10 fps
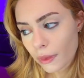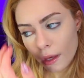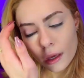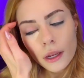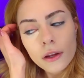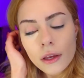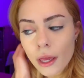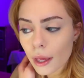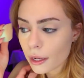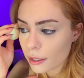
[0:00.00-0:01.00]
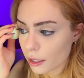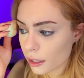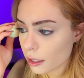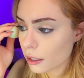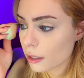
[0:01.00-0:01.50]
And
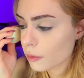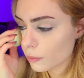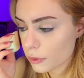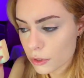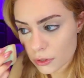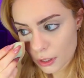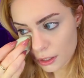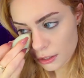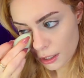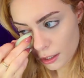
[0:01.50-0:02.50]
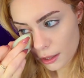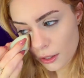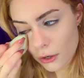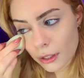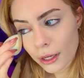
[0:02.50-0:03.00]
then I'm just gonna take that
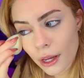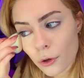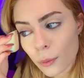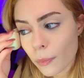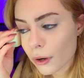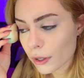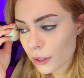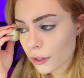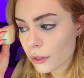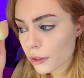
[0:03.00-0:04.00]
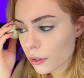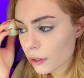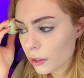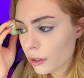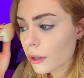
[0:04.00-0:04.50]
on the inner part
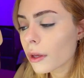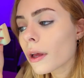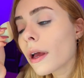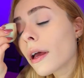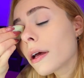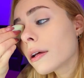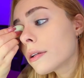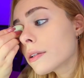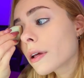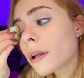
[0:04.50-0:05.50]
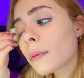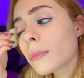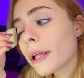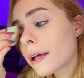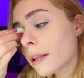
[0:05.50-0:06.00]
and just gonna
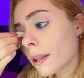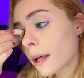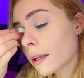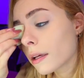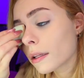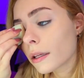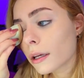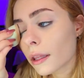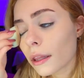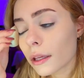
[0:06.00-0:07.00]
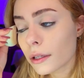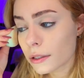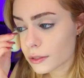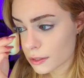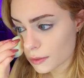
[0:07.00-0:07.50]
blend that in like
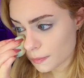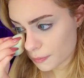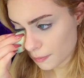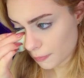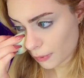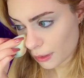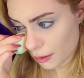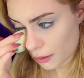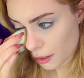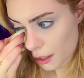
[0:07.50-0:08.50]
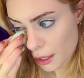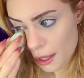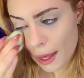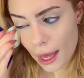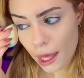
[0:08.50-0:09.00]
this.
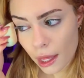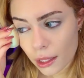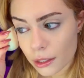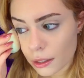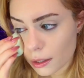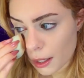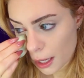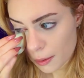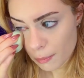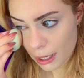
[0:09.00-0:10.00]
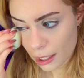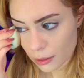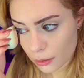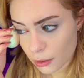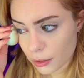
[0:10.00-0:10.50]
And it may
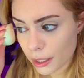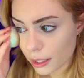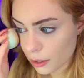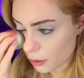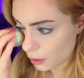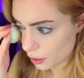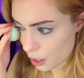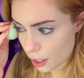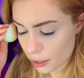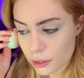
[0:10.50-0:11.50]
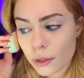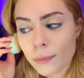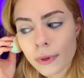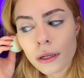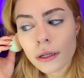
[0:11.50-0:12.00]
look like a lot,
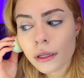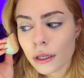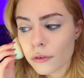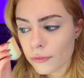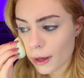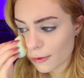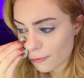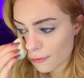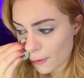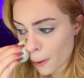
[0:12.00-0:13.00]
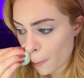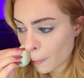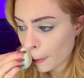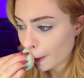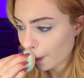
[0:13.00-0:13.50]
but if I film,
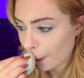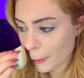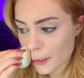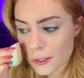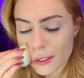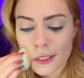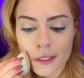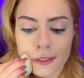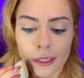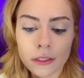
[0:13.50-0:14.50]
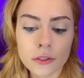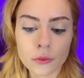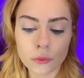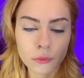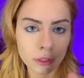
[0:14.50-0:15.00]
it actually sits
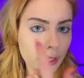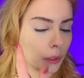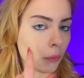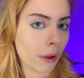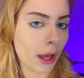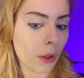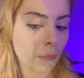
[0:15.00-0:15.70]
really well